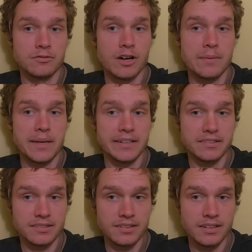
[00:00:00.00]

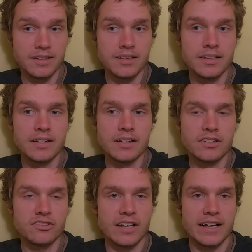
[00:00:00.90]
Wahmat
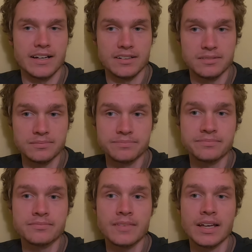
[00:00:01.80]
Shahar.
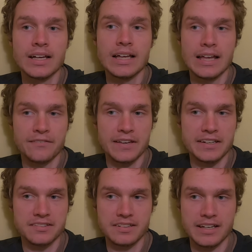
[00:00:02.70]

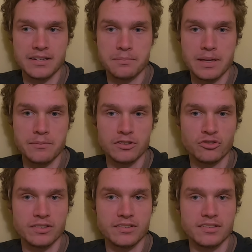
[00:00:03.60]
Afghanistan being
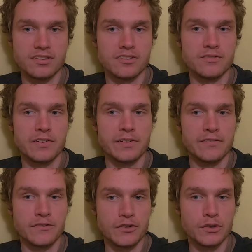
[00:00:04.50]
restricted to
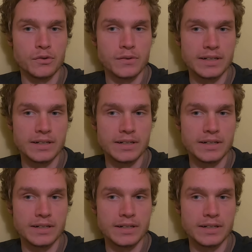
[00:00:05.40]
very few